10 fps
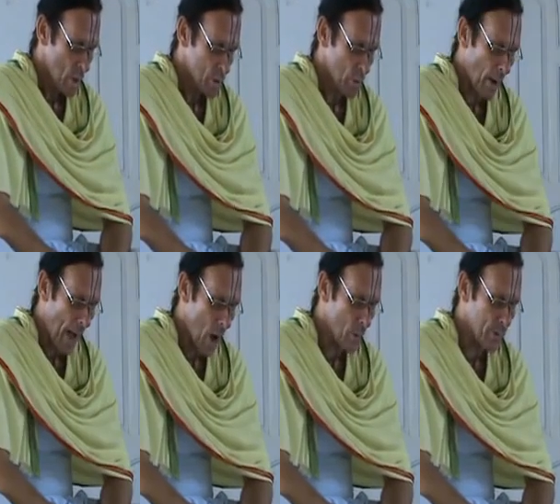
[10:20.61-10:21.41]
So
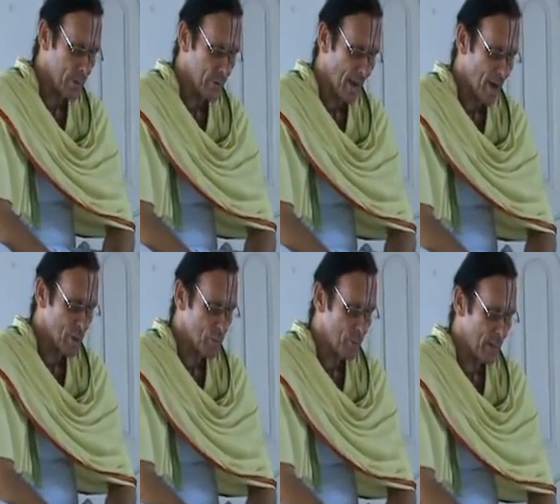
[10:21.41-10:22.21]
how can you now
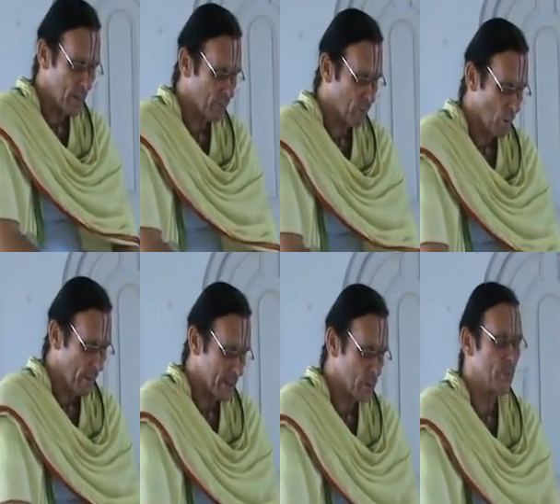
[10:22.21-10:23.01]
speak of romance